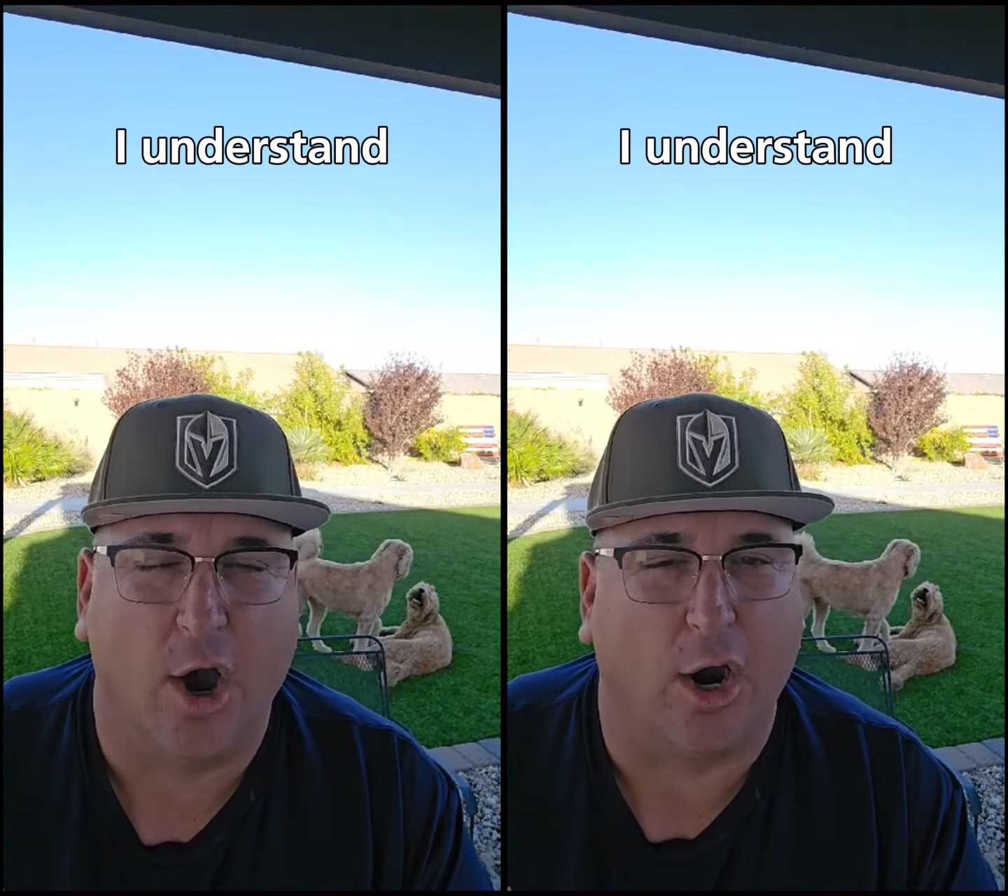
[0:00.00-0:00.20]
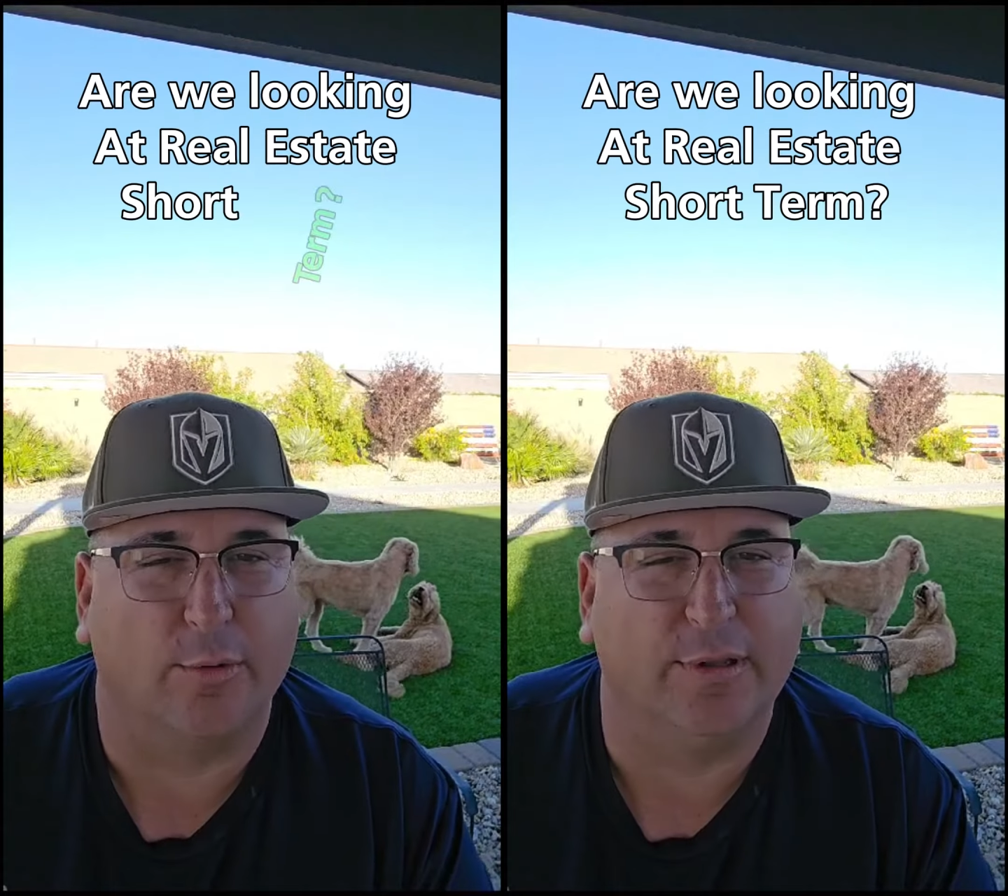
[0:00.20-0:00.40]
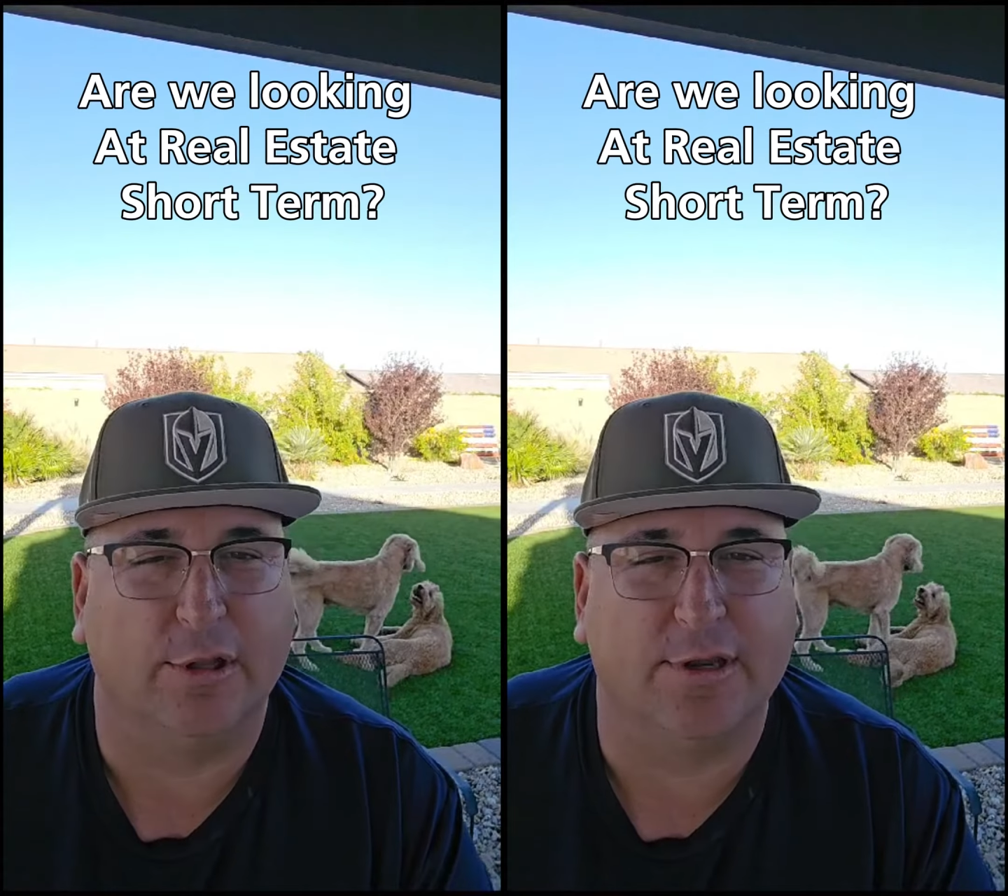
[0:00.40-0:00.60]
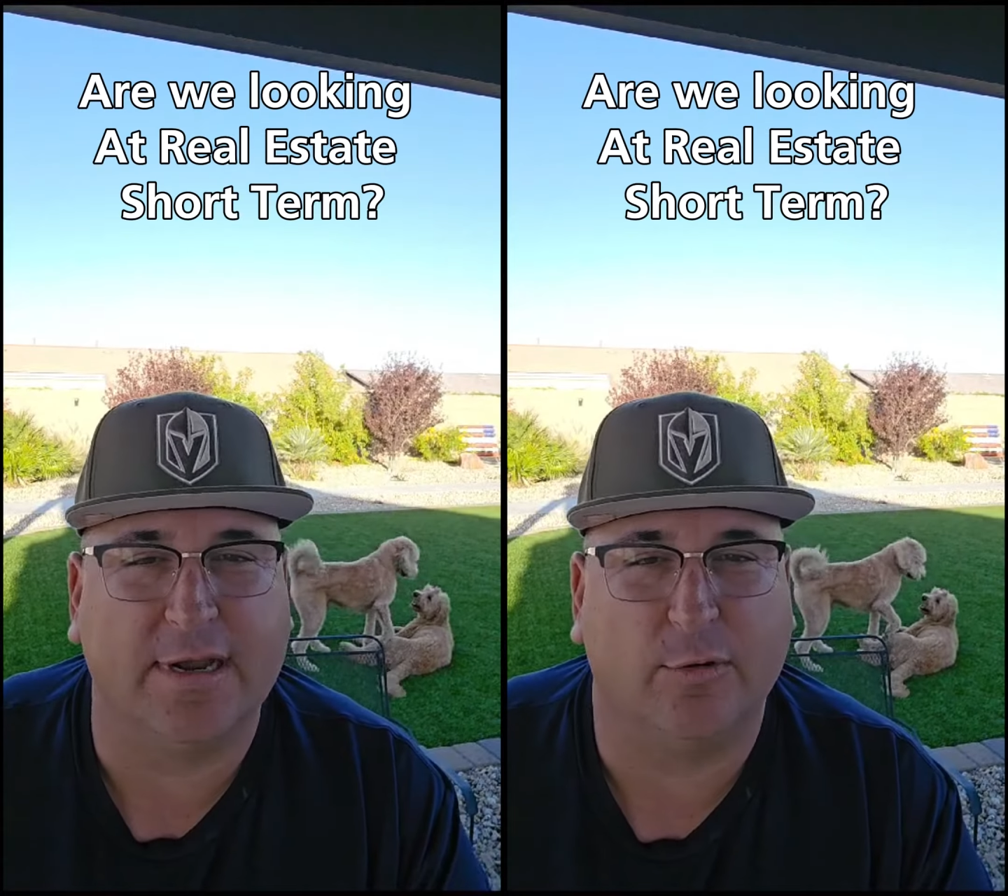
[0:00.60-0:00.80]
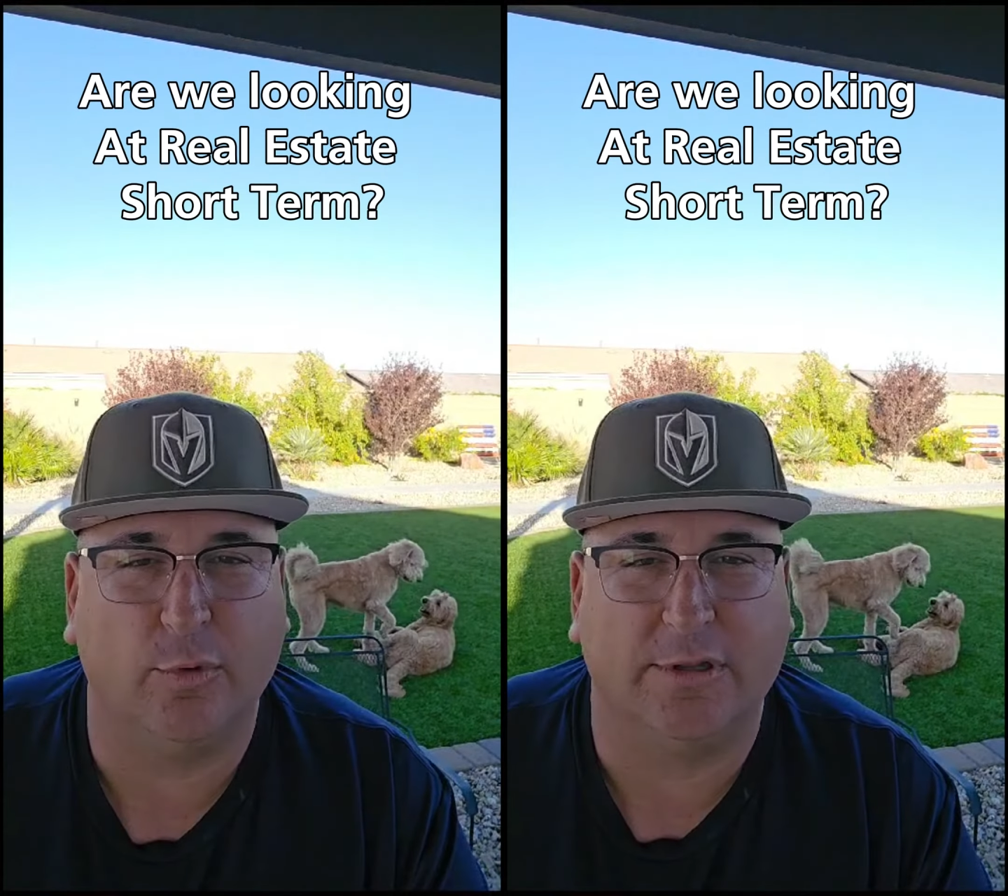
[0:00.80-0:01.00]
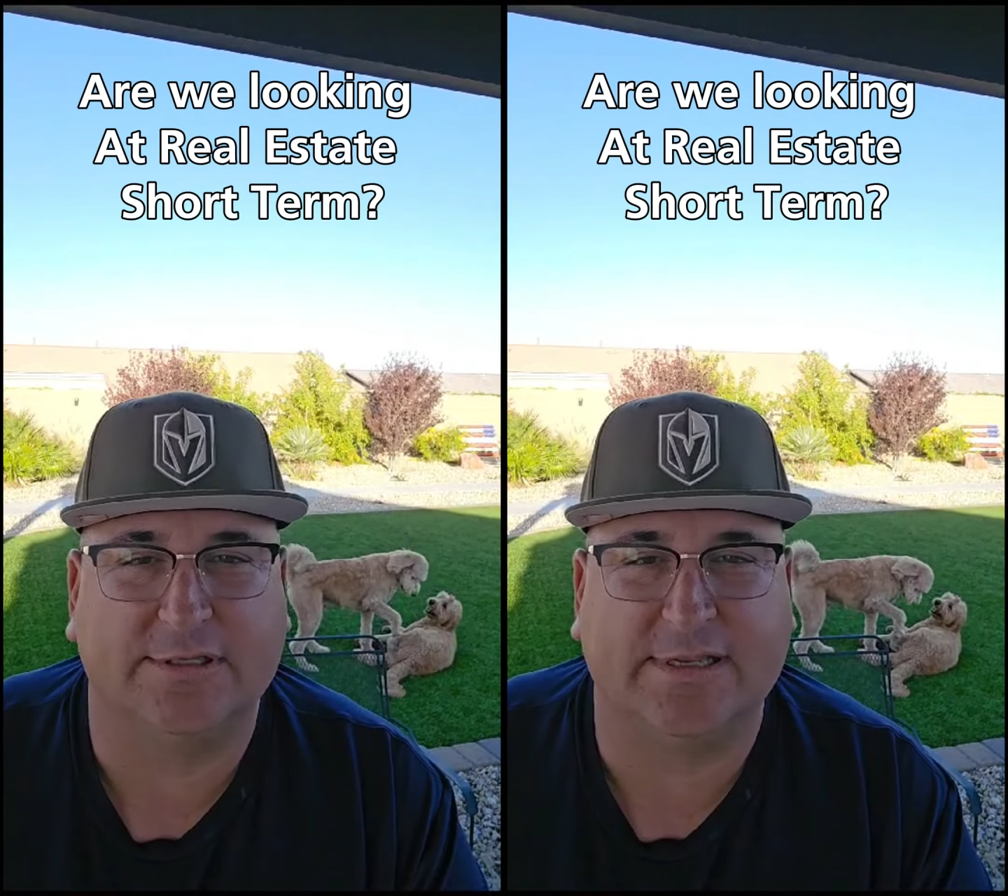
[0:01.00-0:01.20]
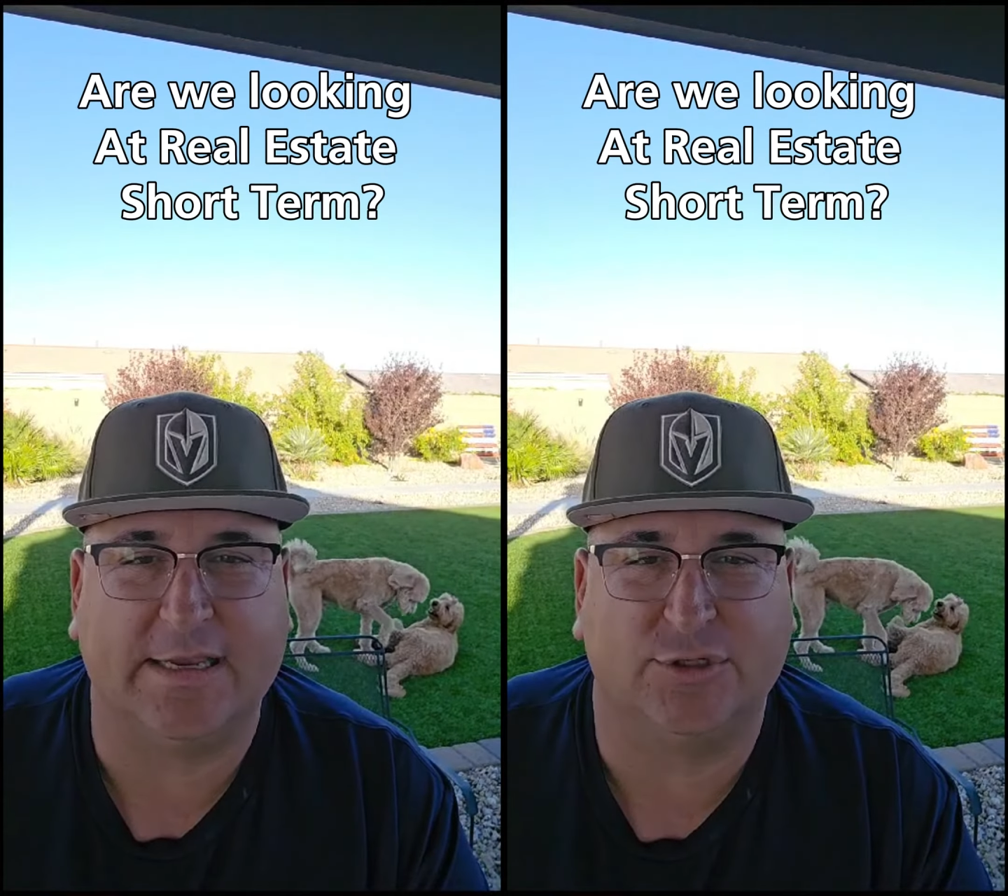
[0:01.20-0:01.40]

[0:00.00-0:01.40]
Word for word: Are we looking at real estate